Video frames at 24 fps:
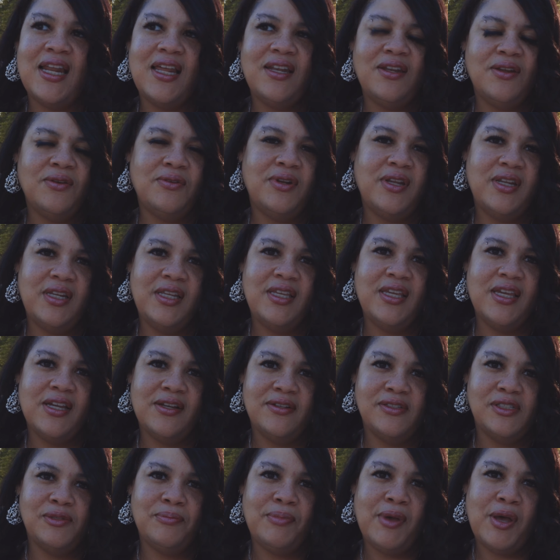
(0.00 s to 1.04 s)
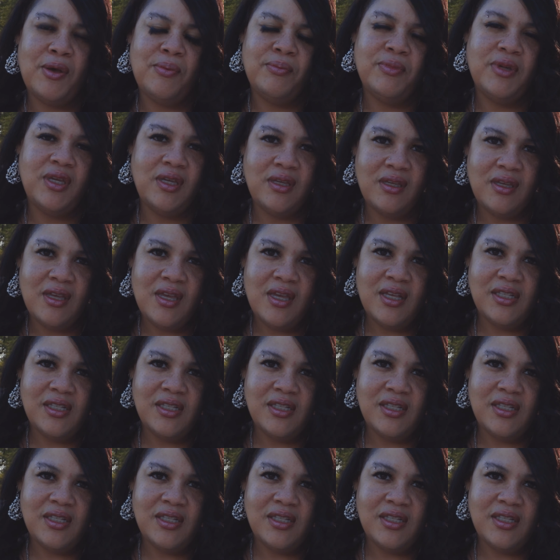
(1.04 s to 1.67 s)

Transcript: I know that he cares about me.